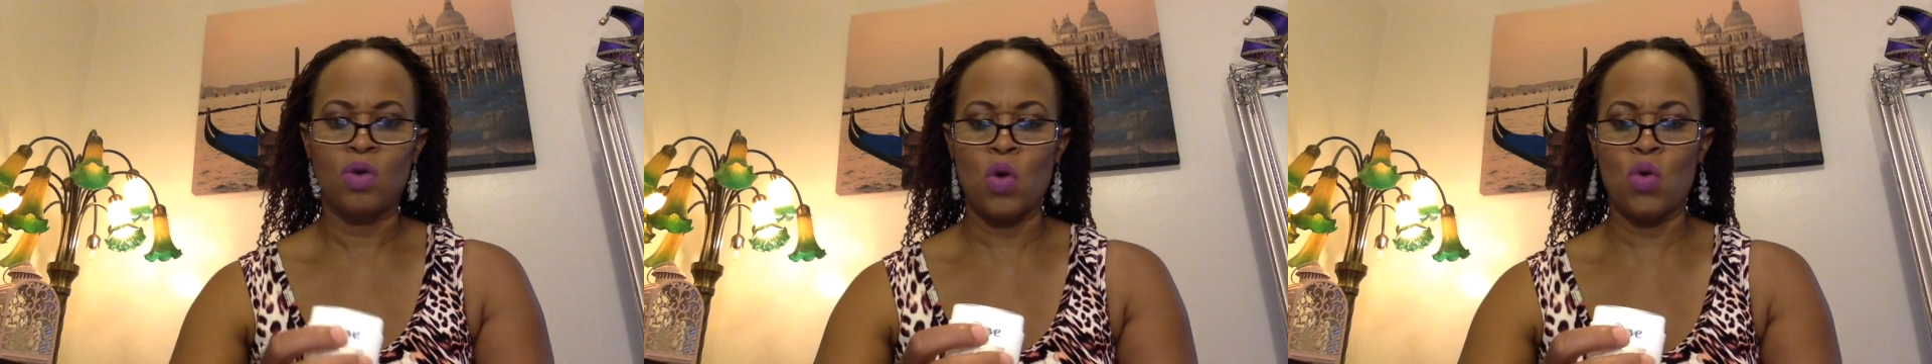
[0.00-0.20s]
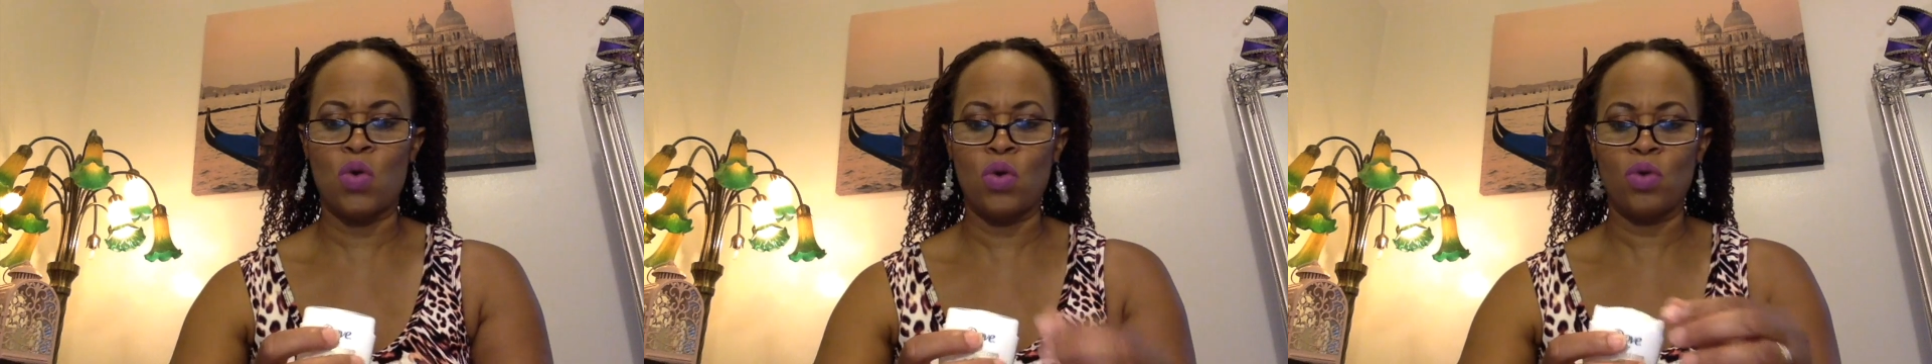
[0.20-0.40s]

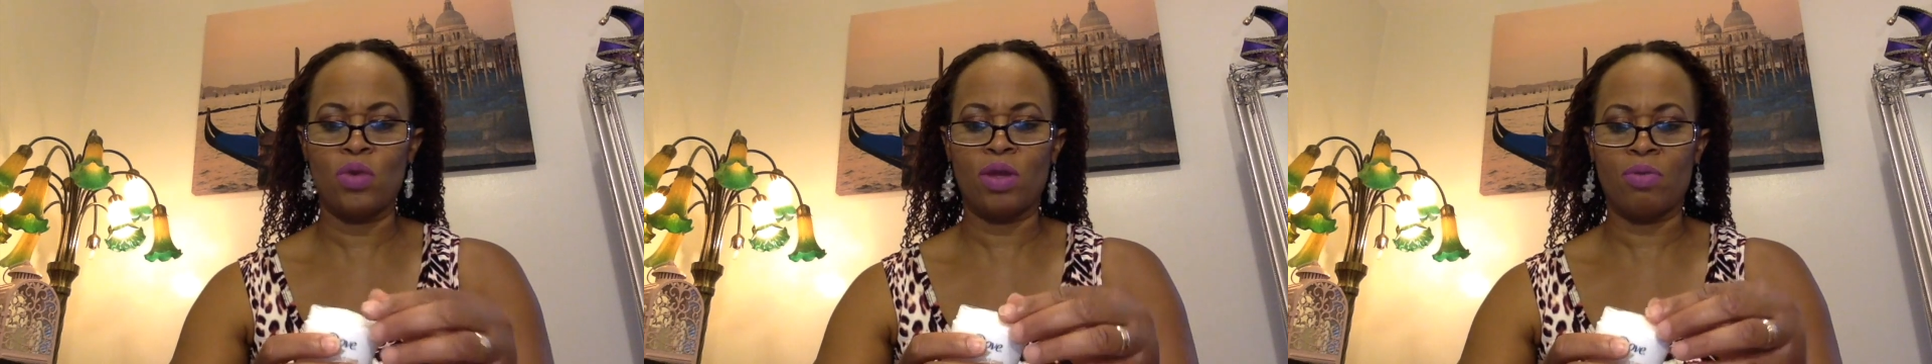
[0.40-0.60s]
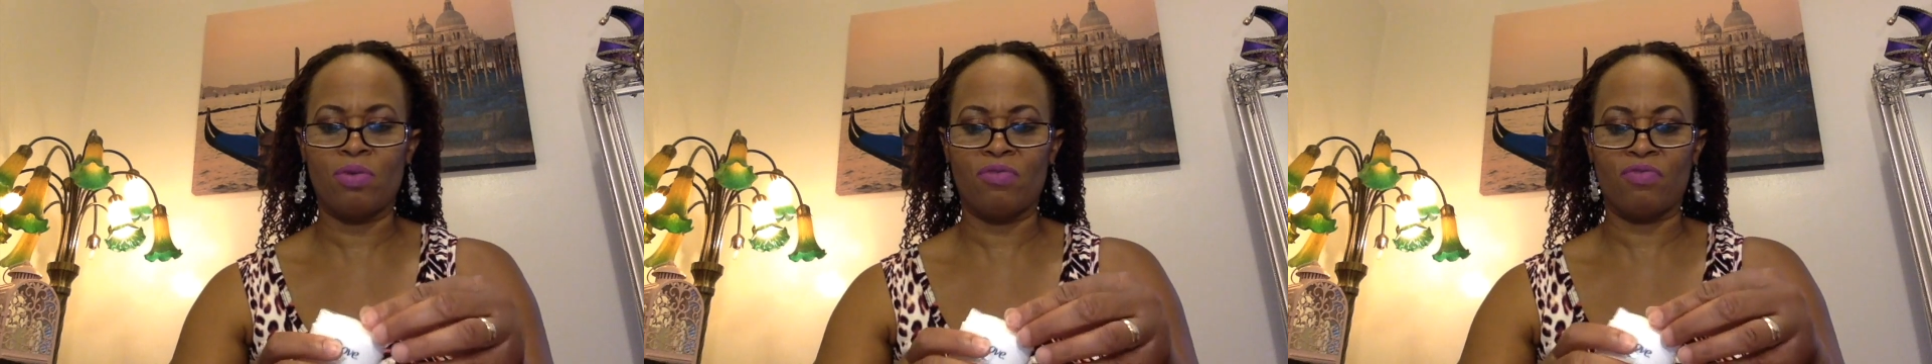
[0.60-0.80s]
Woo-hoo,
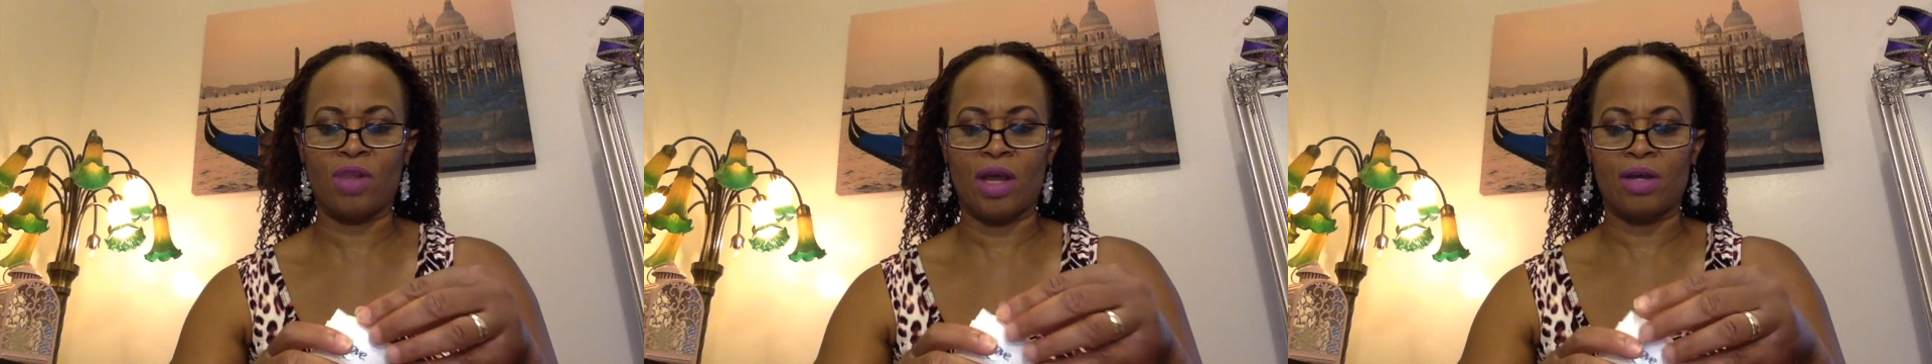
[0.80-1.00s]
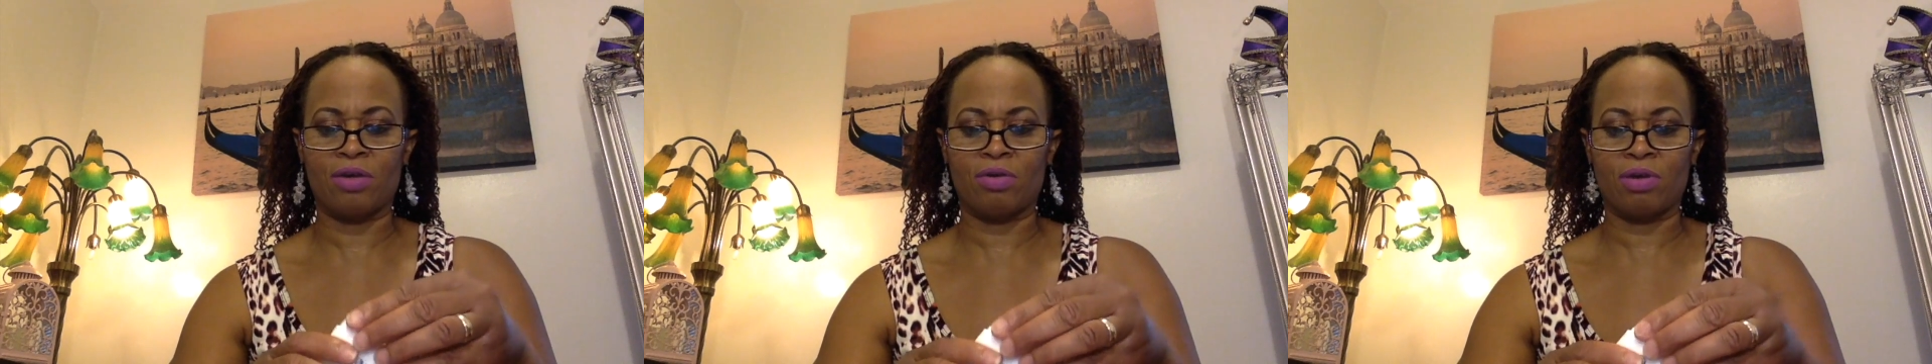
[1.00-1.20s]
that went
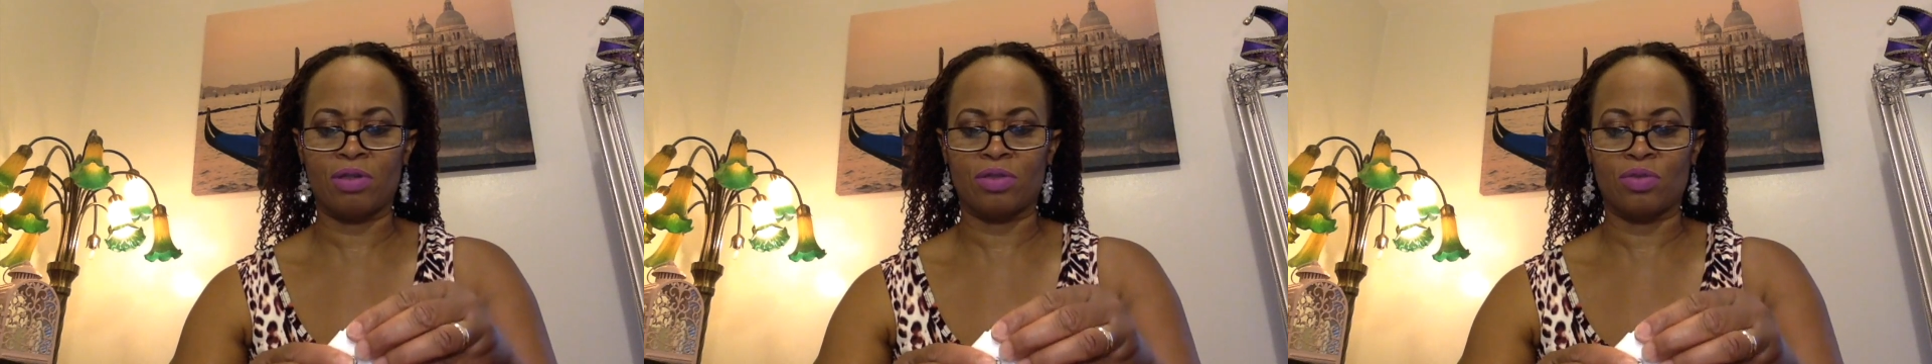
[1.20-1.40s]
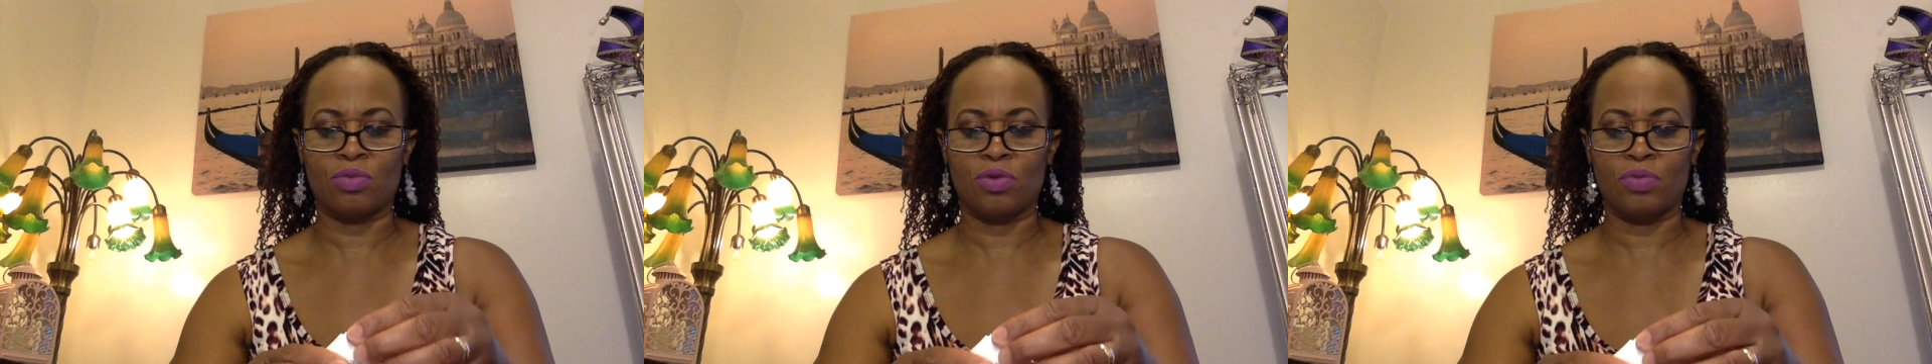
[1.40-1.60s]
flying
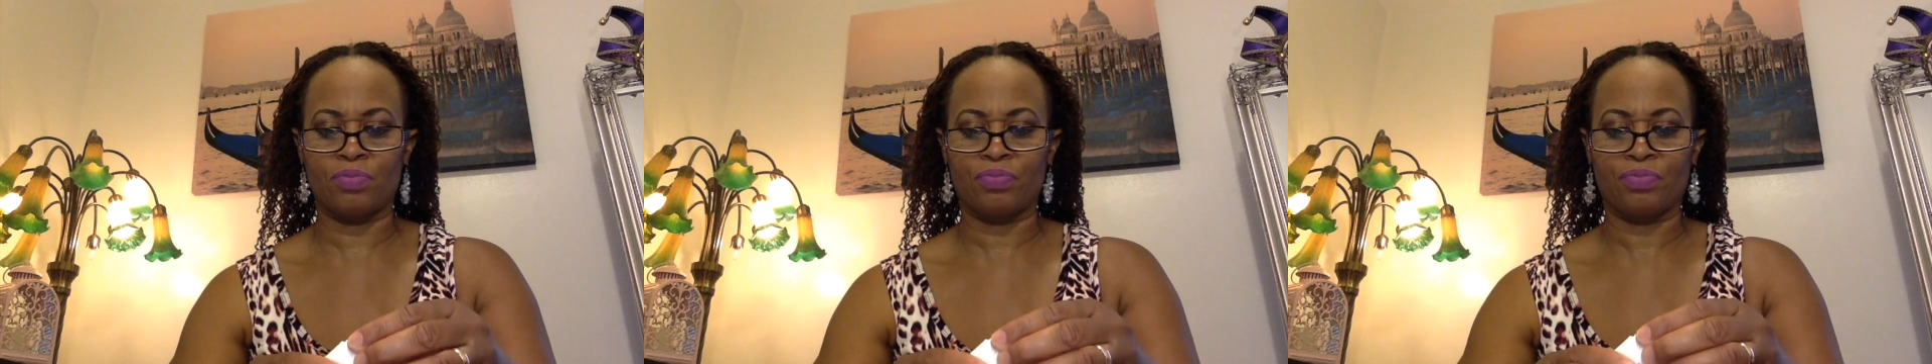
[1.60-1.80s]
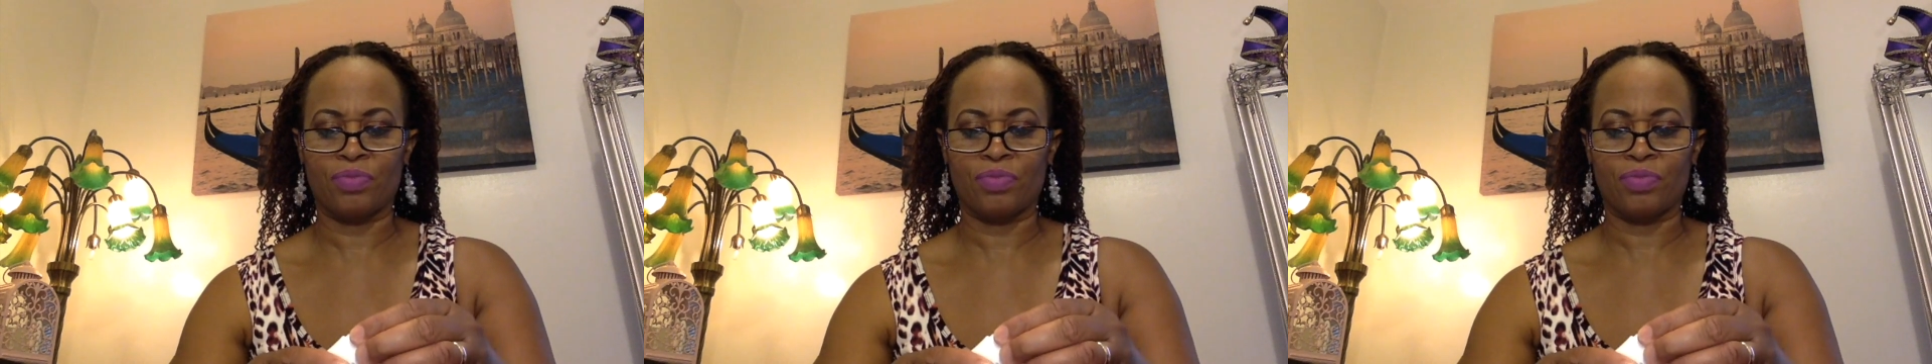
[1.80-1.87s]
across the room.